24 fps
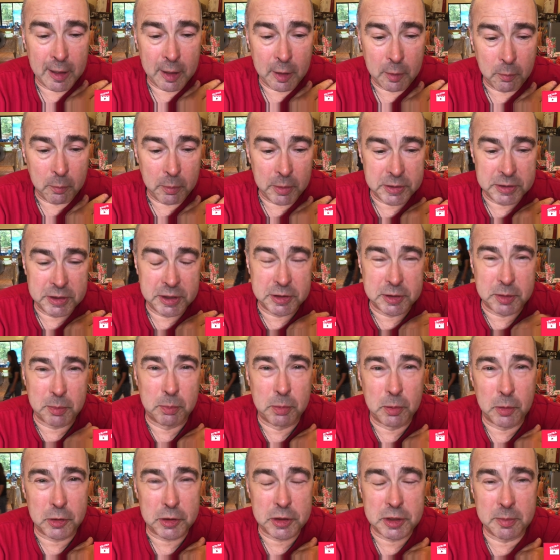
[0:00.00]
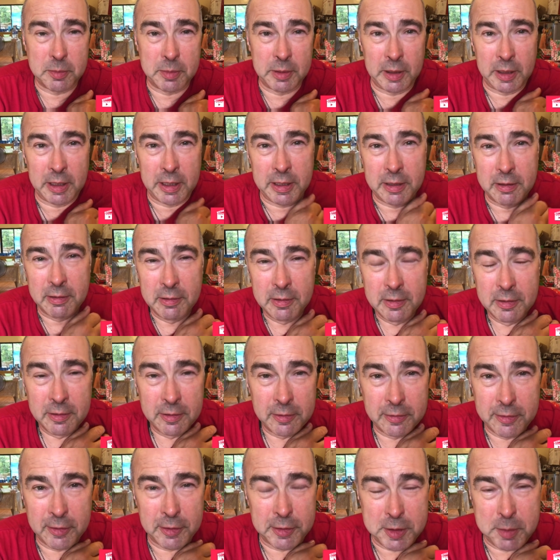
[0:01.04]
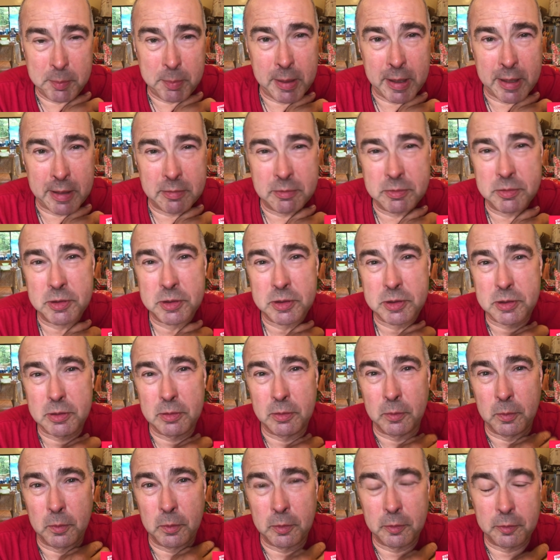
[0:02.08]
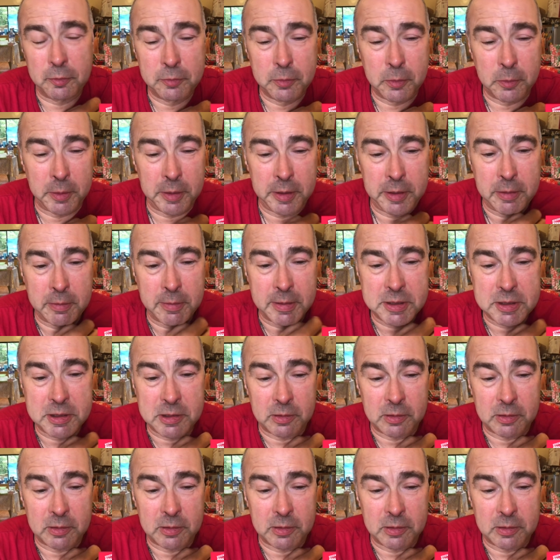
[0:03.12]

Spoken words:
which is approximately £30 or $40 US.